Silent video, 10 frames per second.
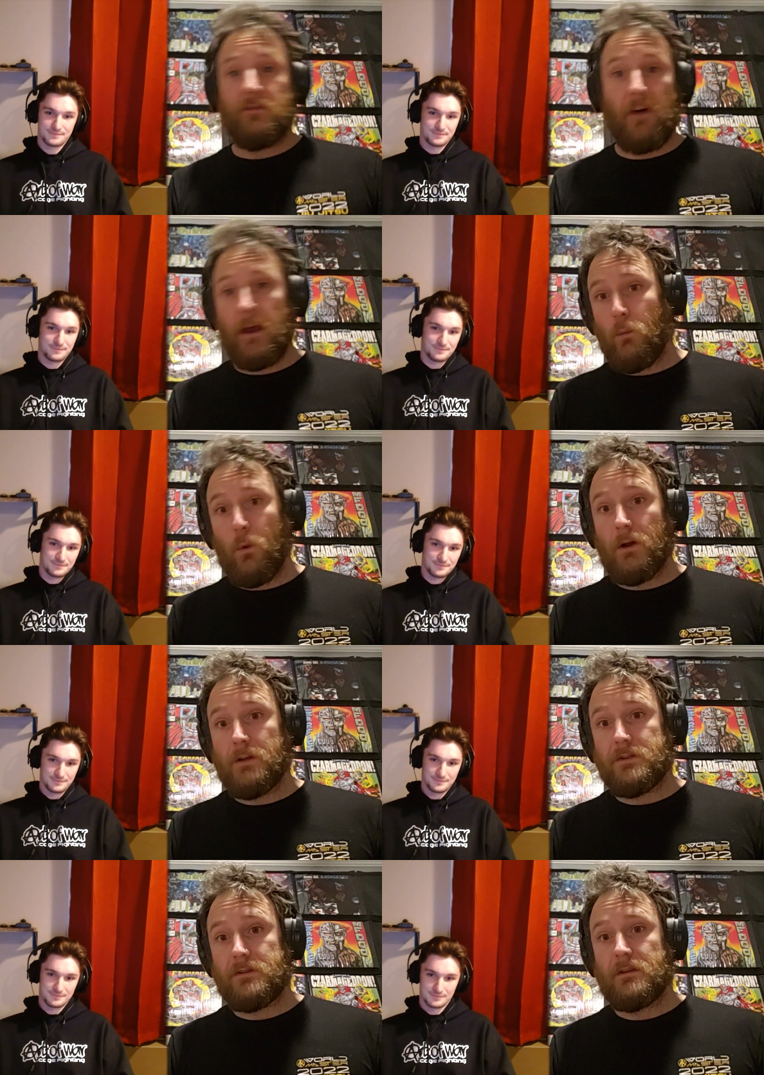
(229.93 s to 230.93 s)
Speaker 1: the fight
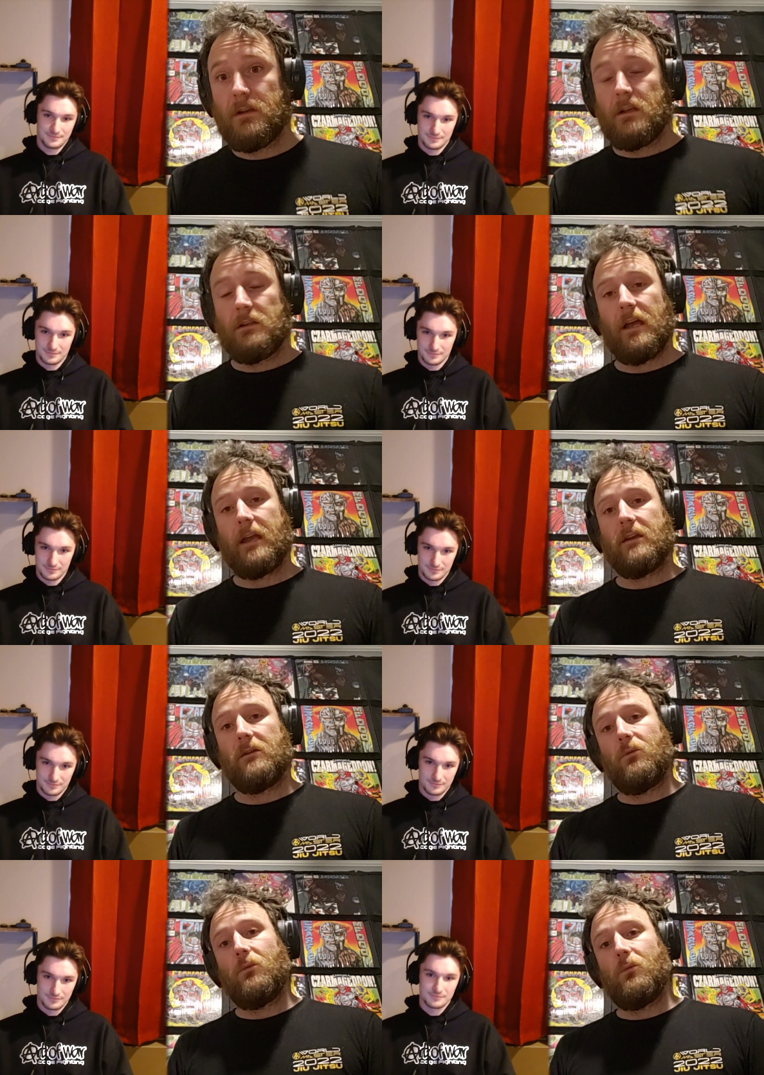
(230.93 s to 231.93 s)
was?
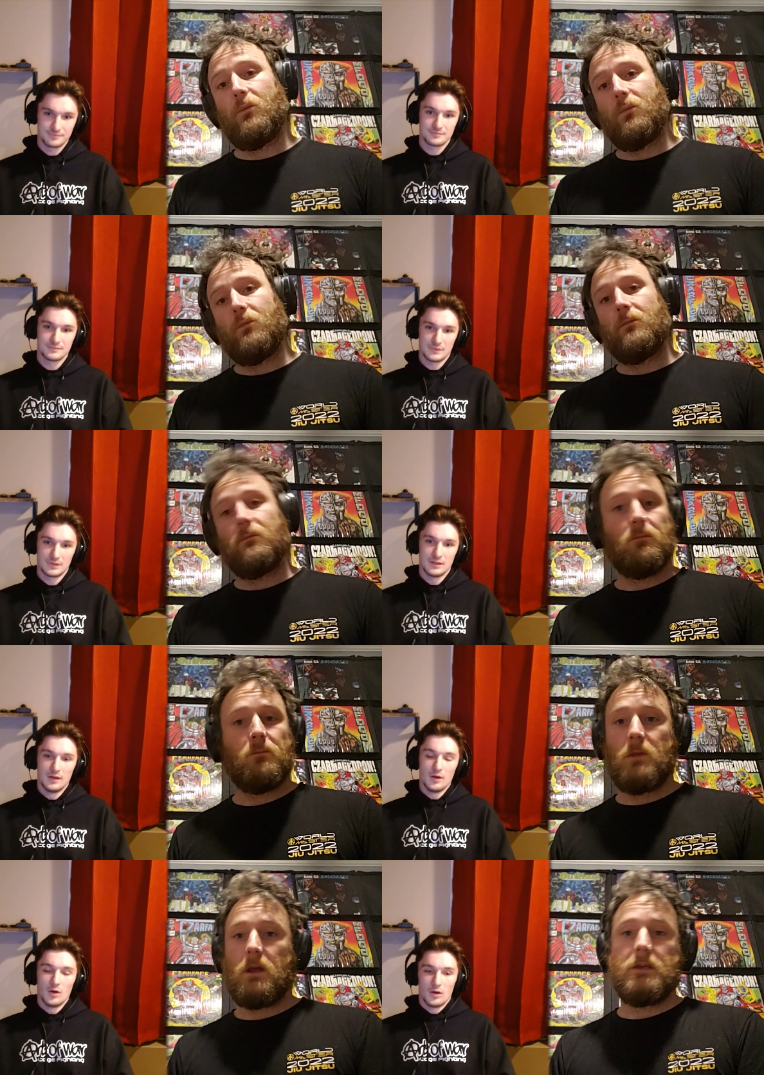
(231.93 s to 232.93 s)
Like
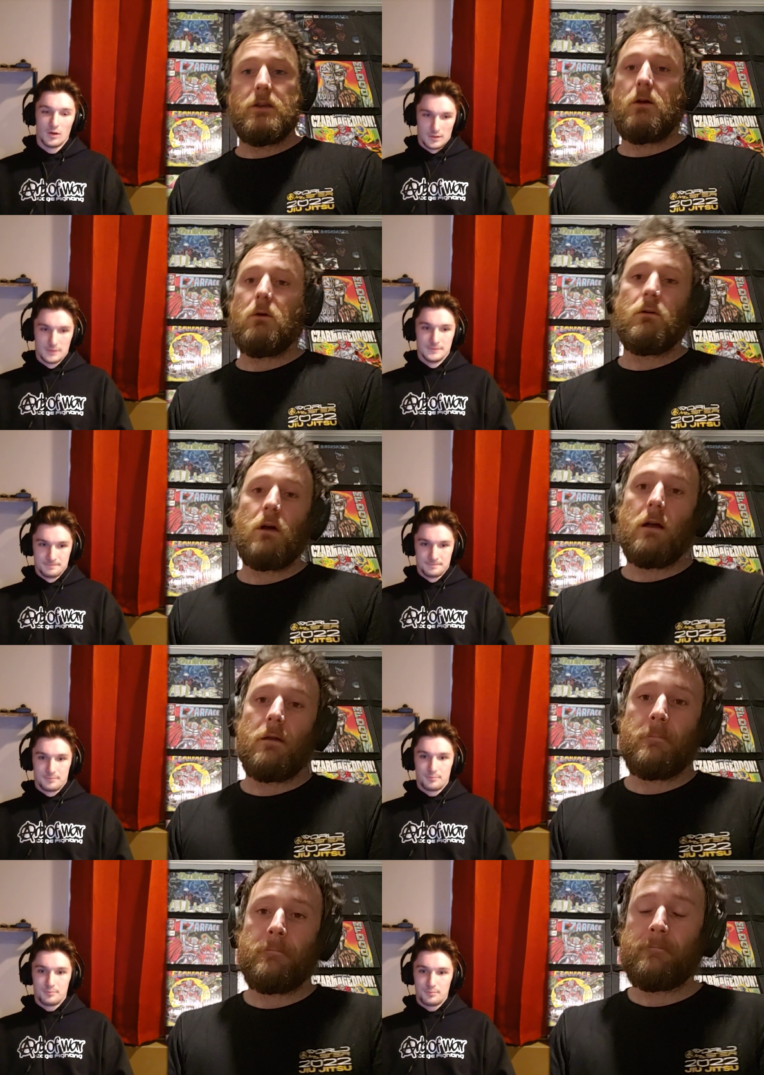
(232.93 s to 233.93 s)
you know,
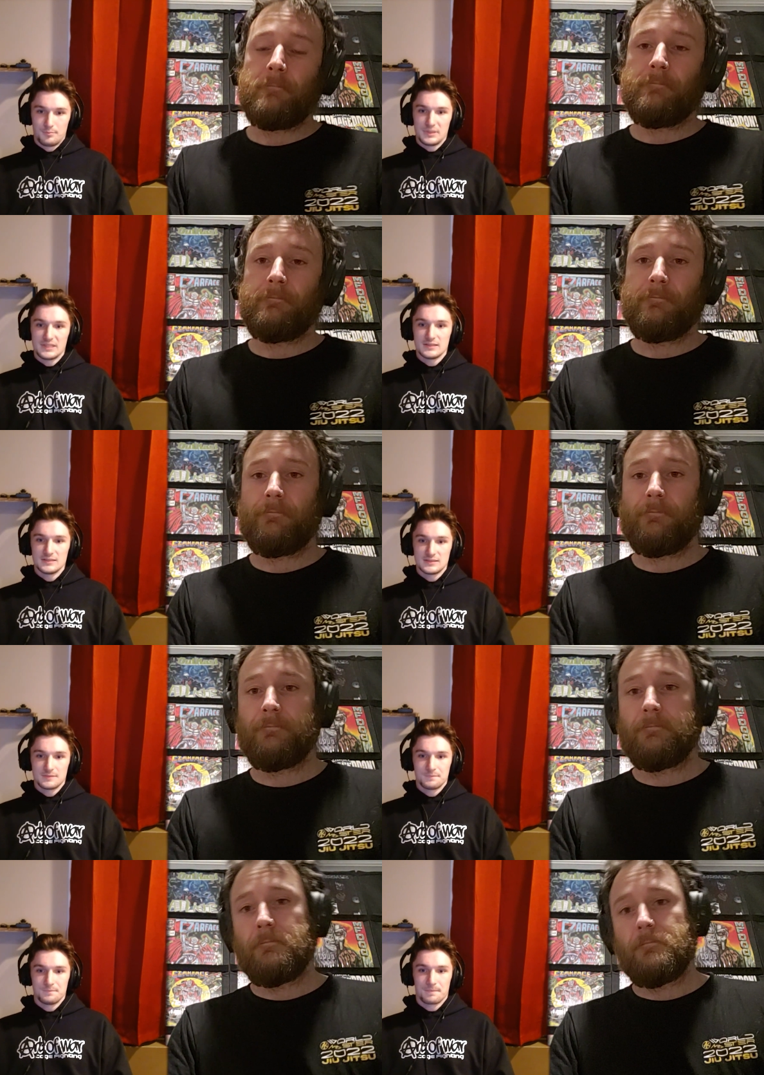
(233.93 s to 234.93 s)

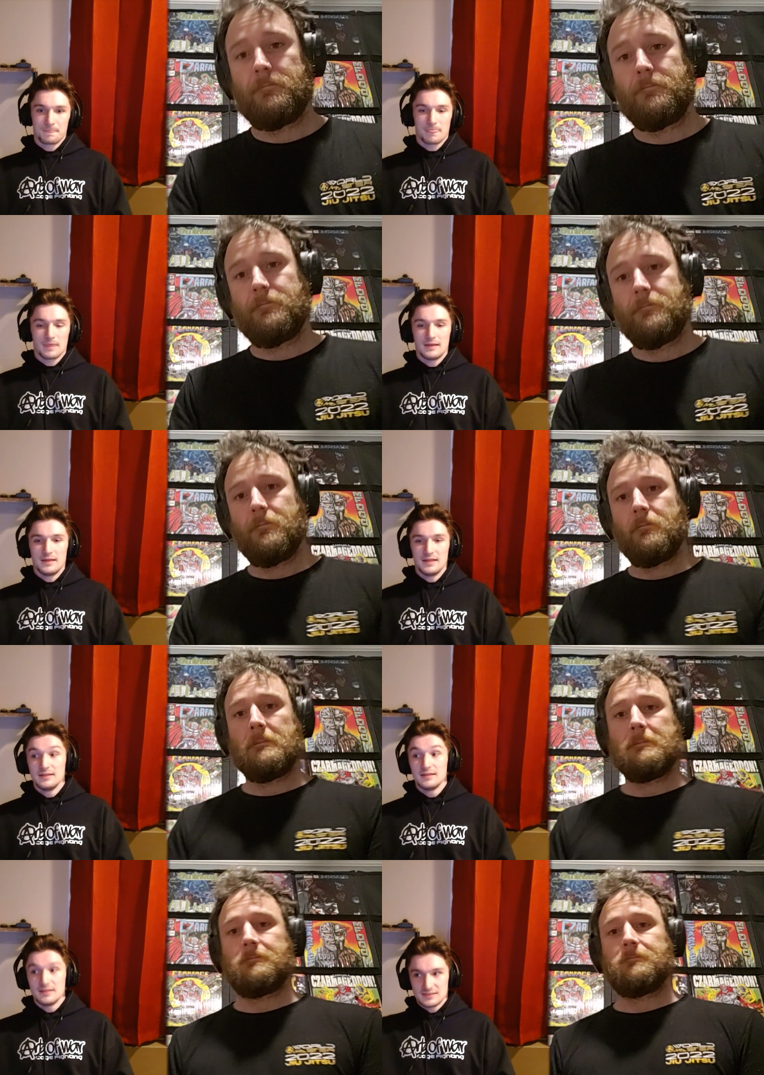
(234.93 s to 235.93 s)
because
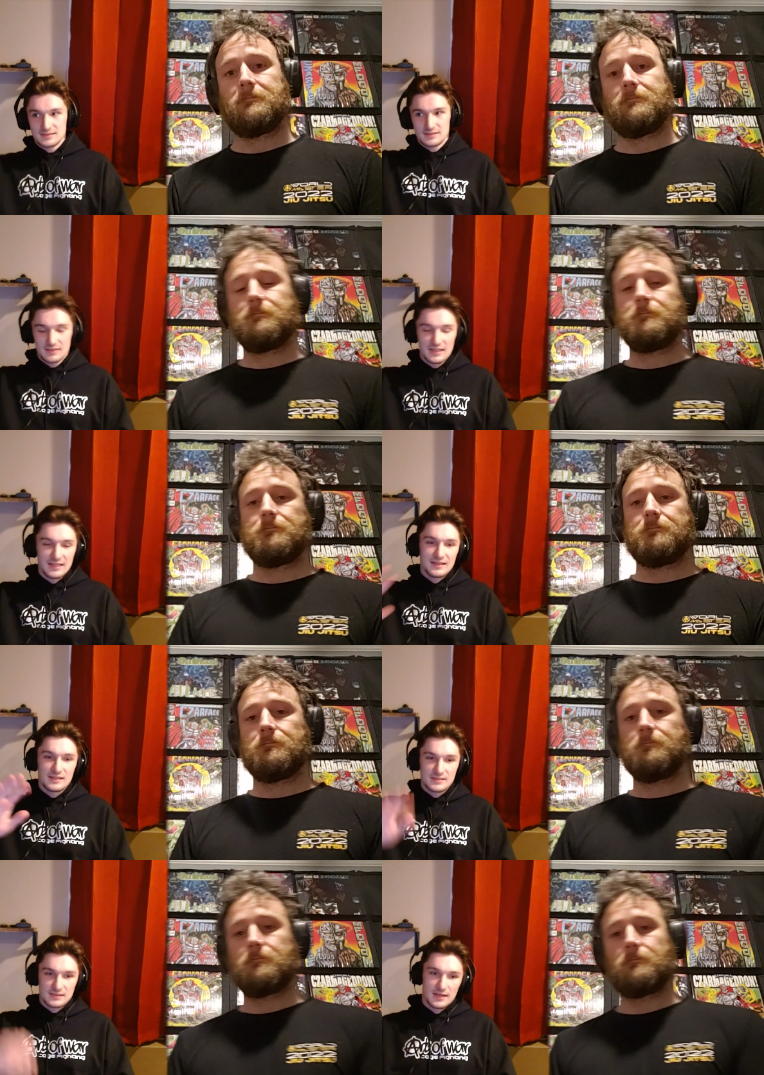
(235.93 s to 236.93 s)
Speaker 2: in this in
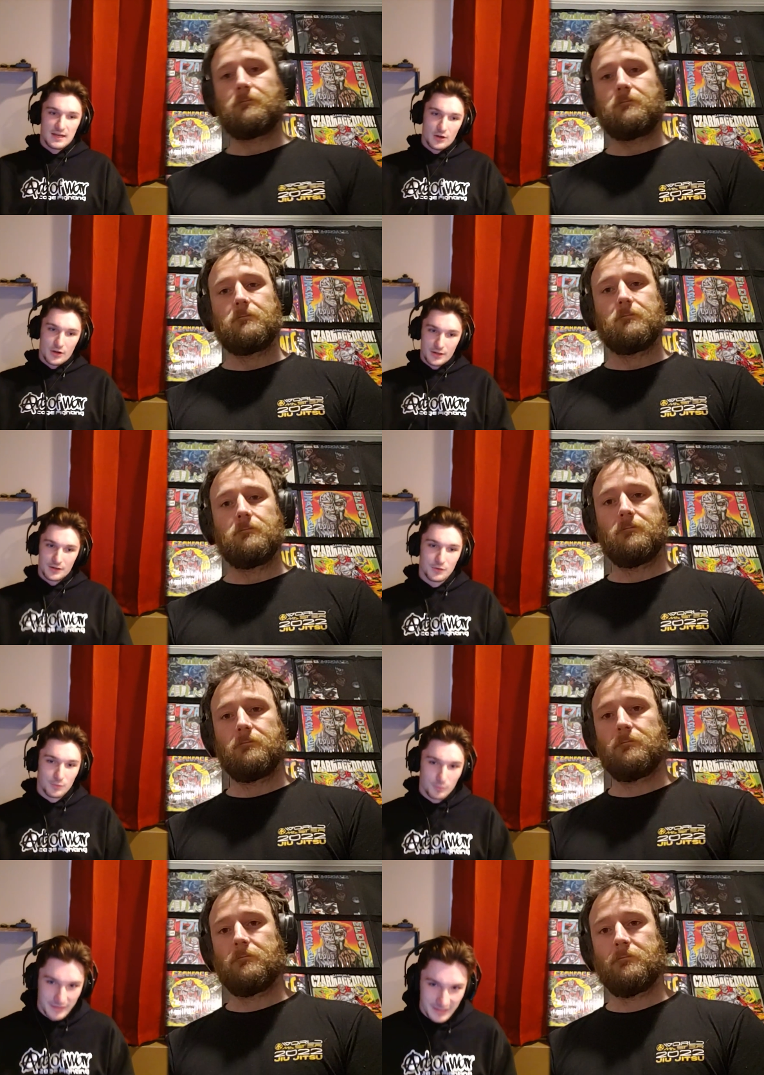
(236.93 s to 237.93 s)
this scenario,
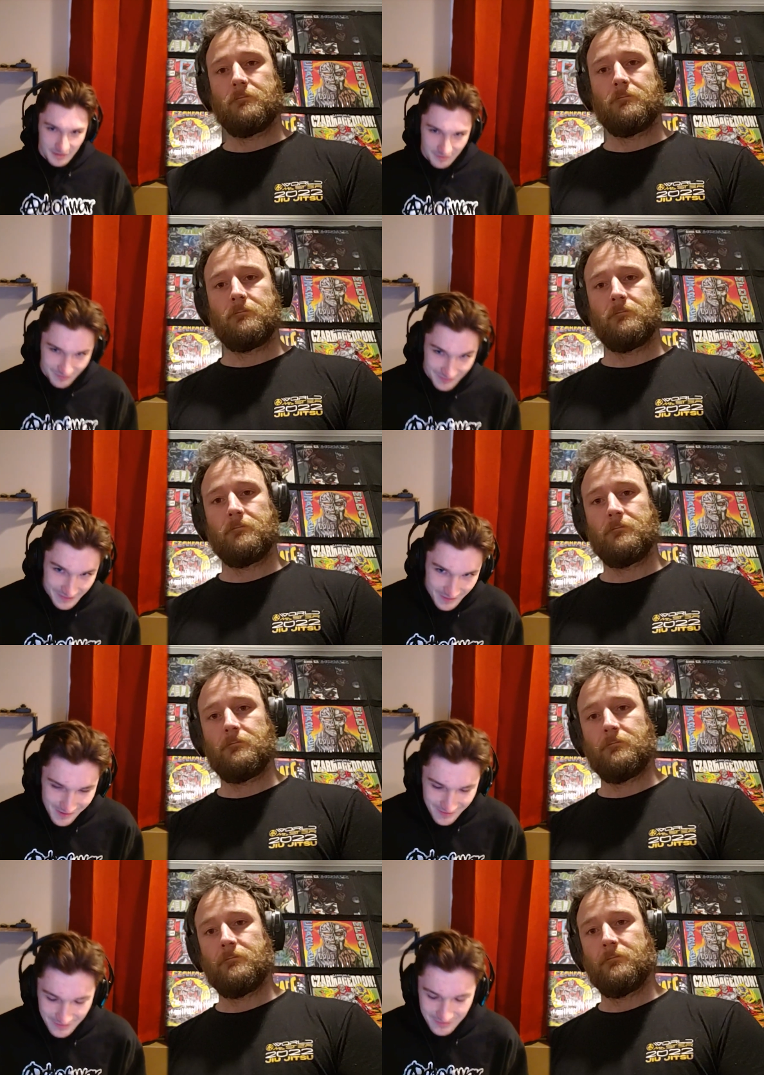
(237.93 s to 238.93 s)
we have
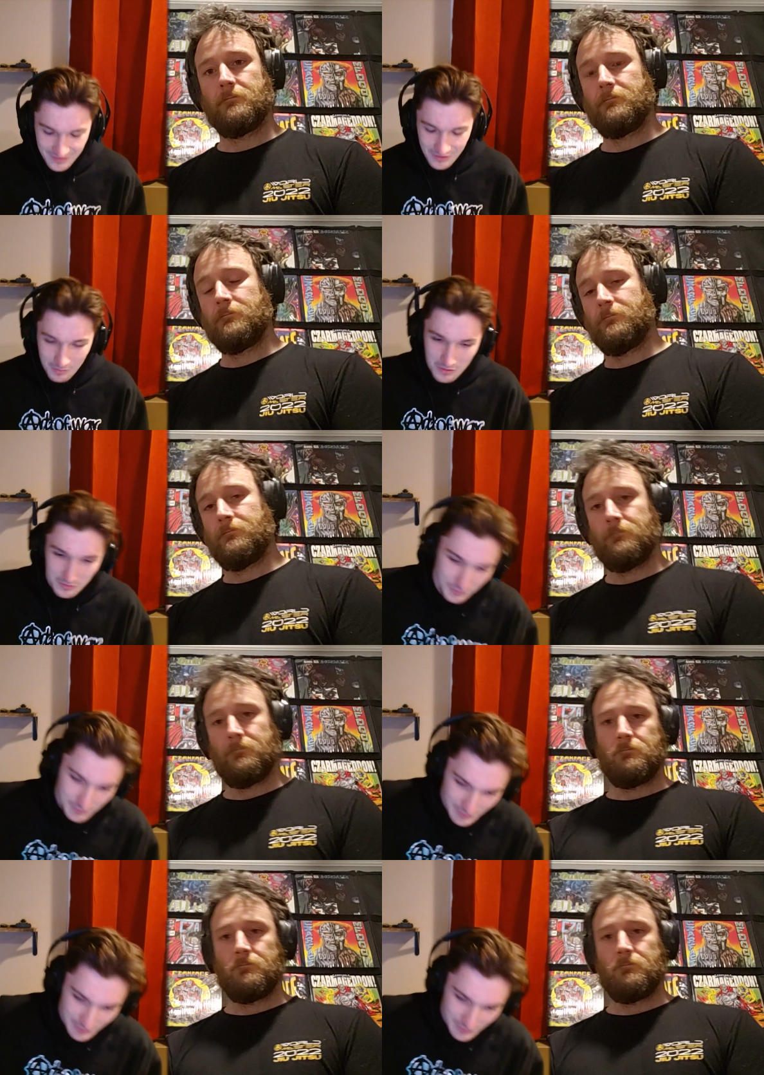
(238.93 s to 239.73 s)
Leon and Kamaru